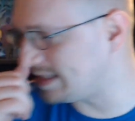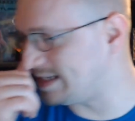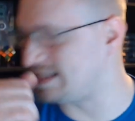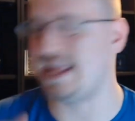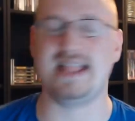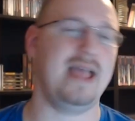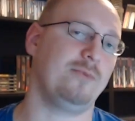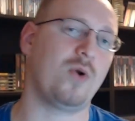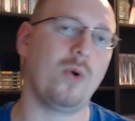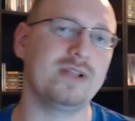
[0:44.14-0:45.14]
of these, again, I'm
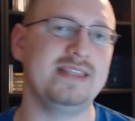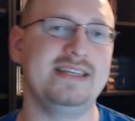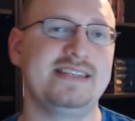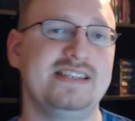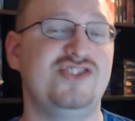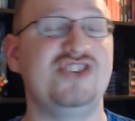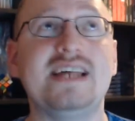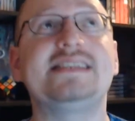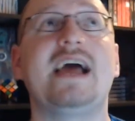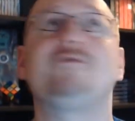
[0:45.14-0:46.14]
recording this
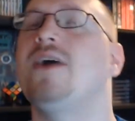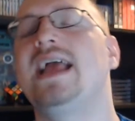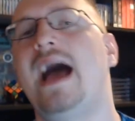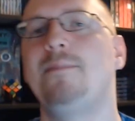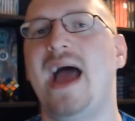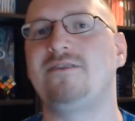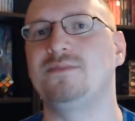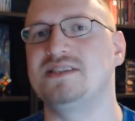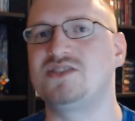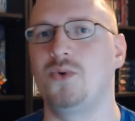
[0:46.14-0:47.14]
just after I got back from
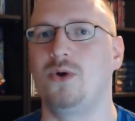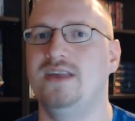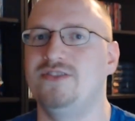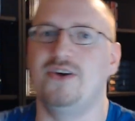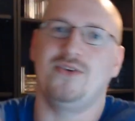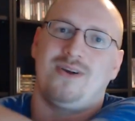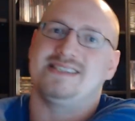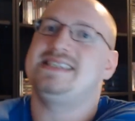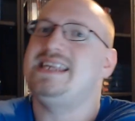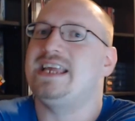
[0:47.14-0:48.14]
the store, even though you
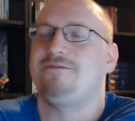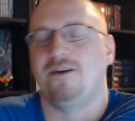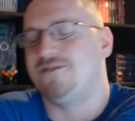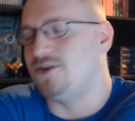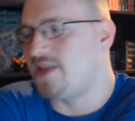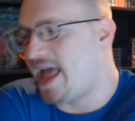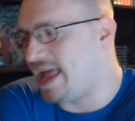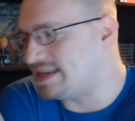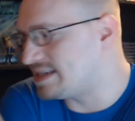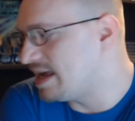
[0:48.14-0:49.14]
weren't seeing it for a few
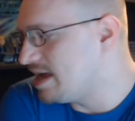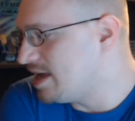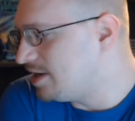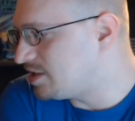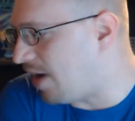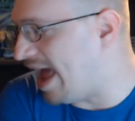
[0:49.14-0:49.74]
days. So